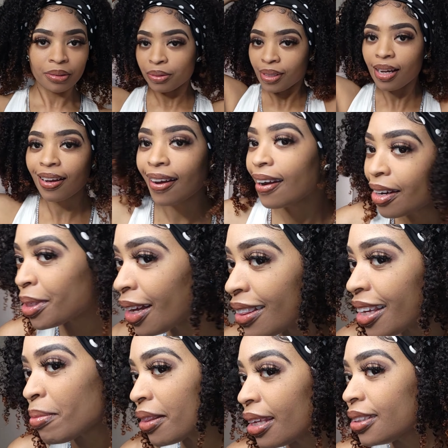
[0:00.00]
do think
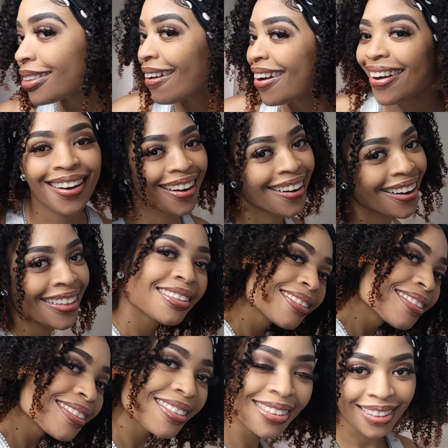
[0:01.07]
looser
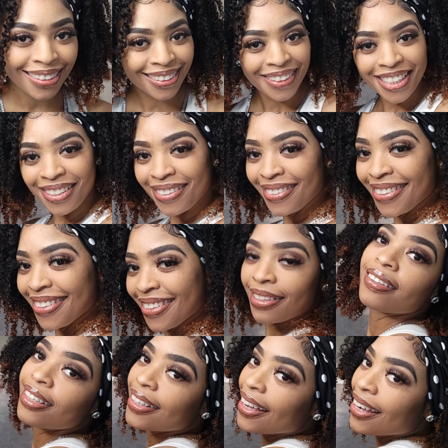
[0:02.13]
hair textures can
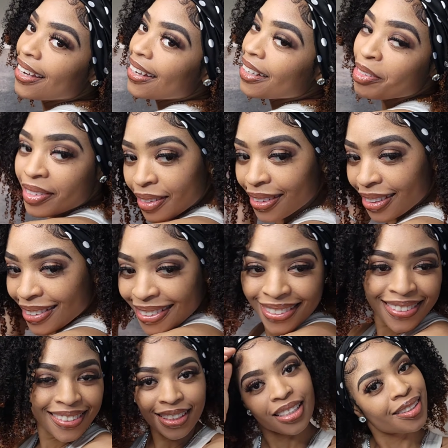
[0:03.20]
get away with it.
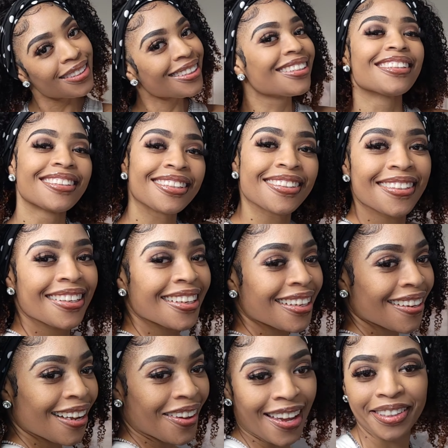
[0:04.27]
That is the first
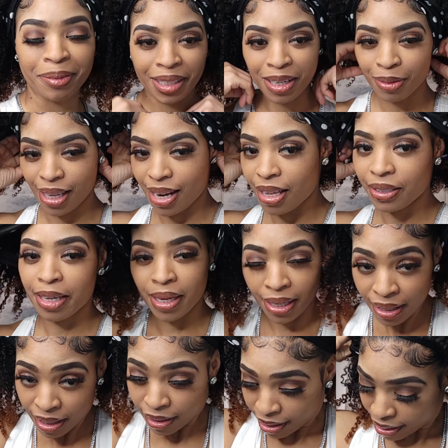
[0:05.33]
headband that I'm trying
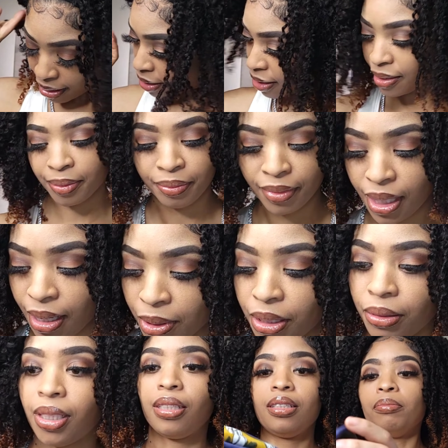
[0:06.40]
on, the black and white polka
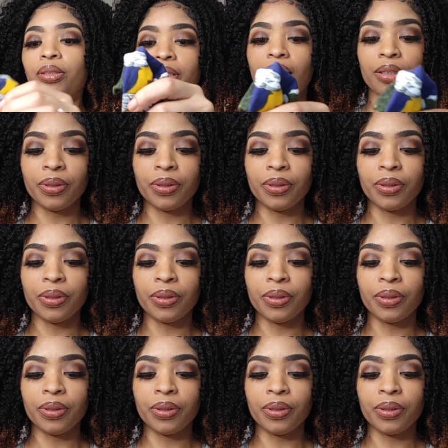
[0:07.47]
dot, which I